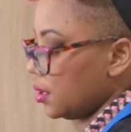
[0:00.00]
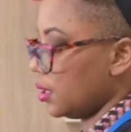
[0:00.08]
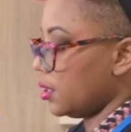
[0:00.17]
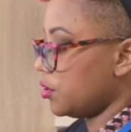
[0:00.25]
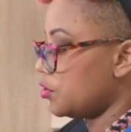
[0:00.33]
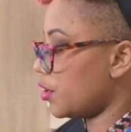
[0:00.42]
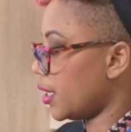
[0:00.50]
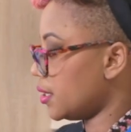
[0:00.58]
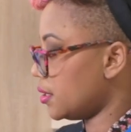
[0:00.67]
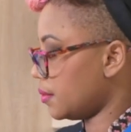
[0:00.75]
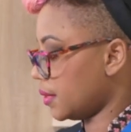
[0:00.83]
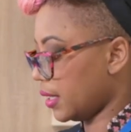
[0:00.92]
a little dry,
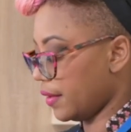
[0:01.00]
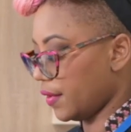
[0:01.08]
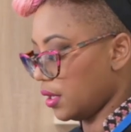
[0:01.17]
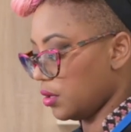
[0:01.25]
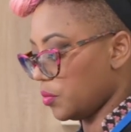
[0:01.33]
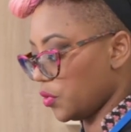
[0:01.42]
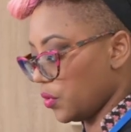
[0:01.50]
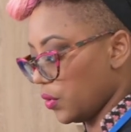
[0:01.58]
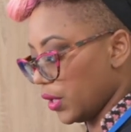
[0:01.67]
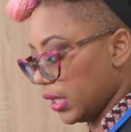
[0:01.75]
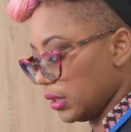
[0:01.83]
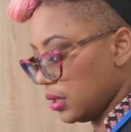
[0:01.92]
so I'm gonna give it a little more
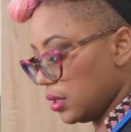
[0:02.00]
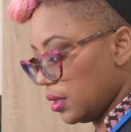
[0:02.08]
oil.